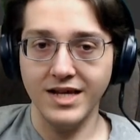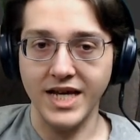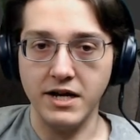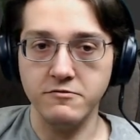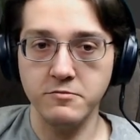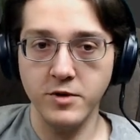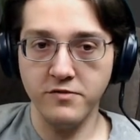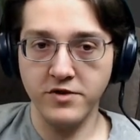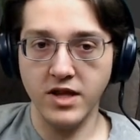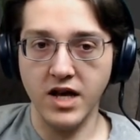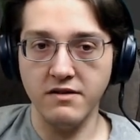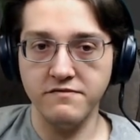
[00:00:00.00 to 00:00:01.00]
Yeah,
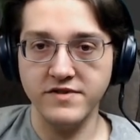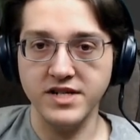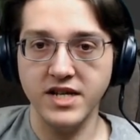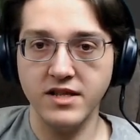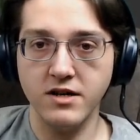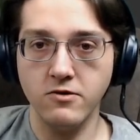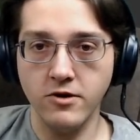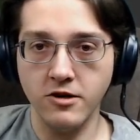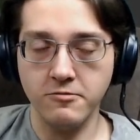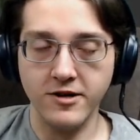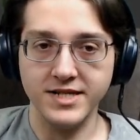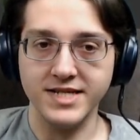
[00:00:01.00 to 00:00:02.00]
removal of vanilla
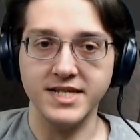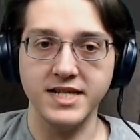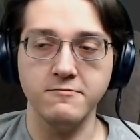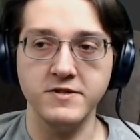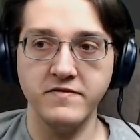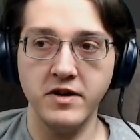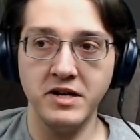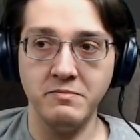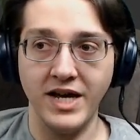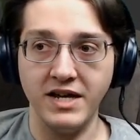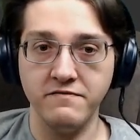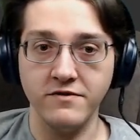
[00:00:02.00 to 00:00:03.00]
oil processing was very
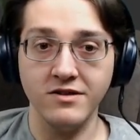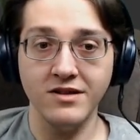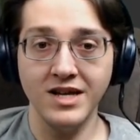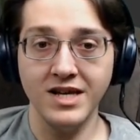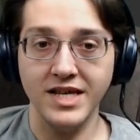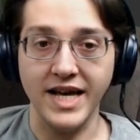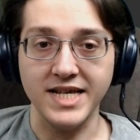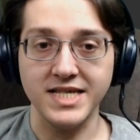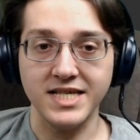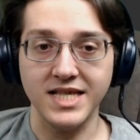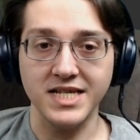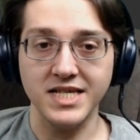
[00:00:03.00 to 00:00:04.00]
painful.
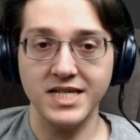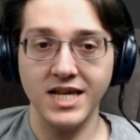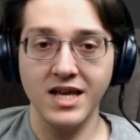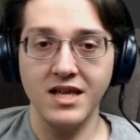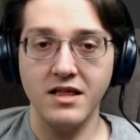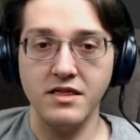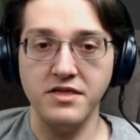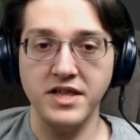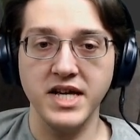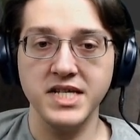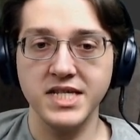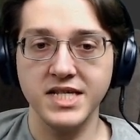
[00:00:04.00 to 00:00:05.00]
Yes, this
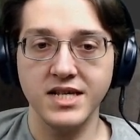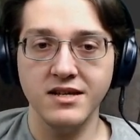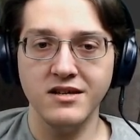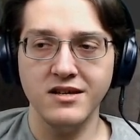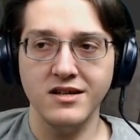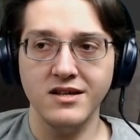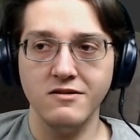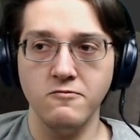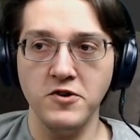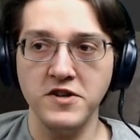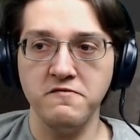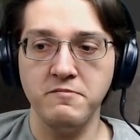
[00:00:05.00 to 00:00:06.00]
this.
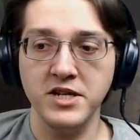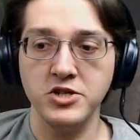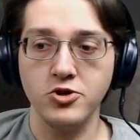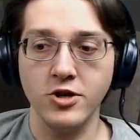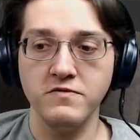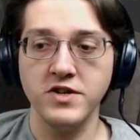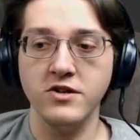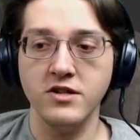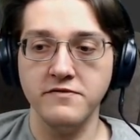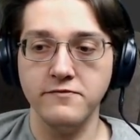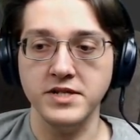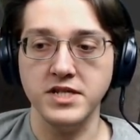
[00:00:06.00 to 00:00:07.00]
would have been
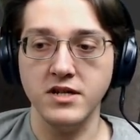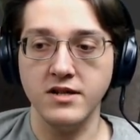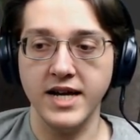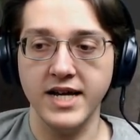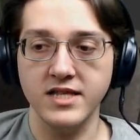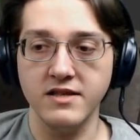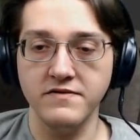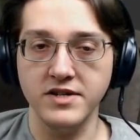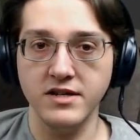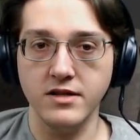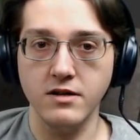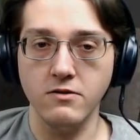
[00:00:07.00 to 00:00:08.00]
trivial if we still had the
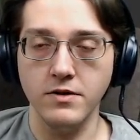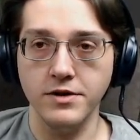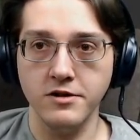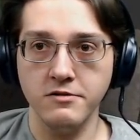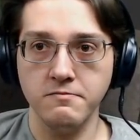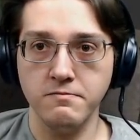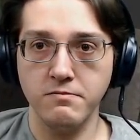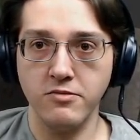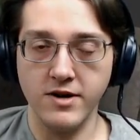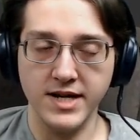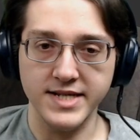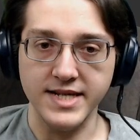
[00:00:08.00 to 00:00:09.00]
vanilla oil
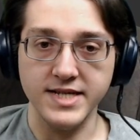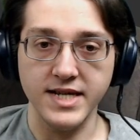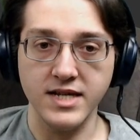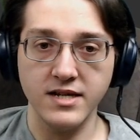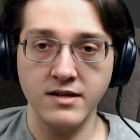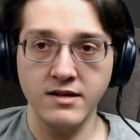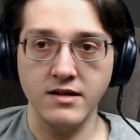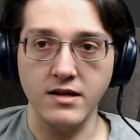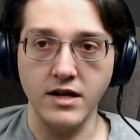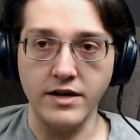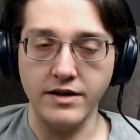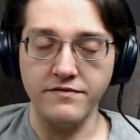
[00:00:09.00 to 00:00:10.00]
processing
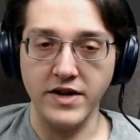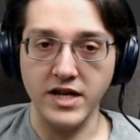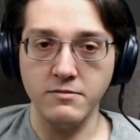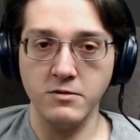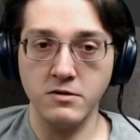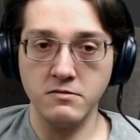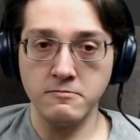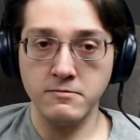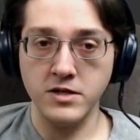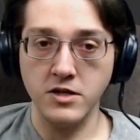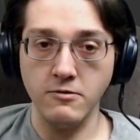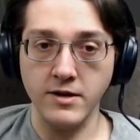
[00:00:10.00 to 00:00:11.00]
uh, available
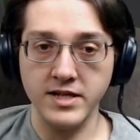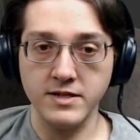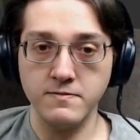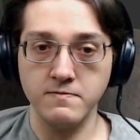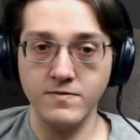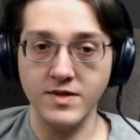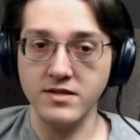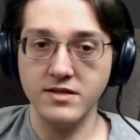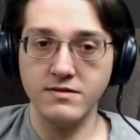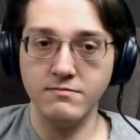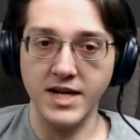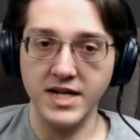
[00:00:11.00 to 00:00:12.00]
to us. It,
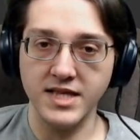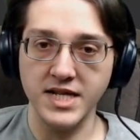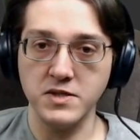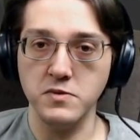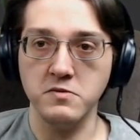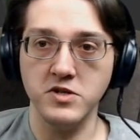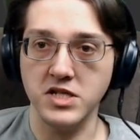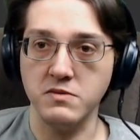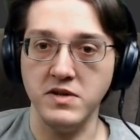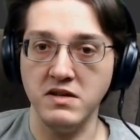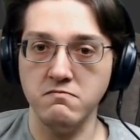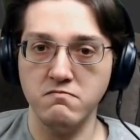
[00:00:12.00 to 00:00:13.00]
like, this would
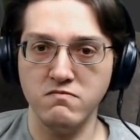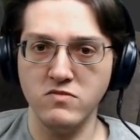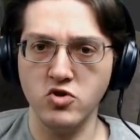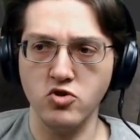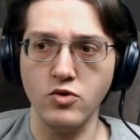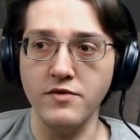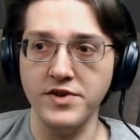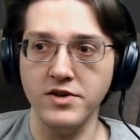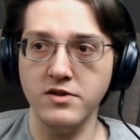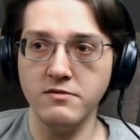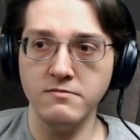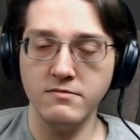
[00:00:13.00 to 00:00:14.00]
just be
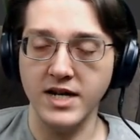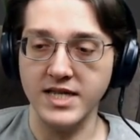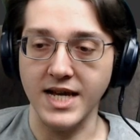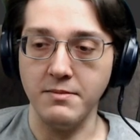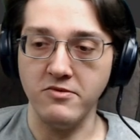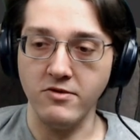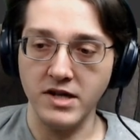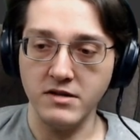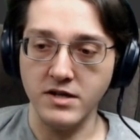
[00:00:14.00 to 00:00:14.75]
trivial at that point.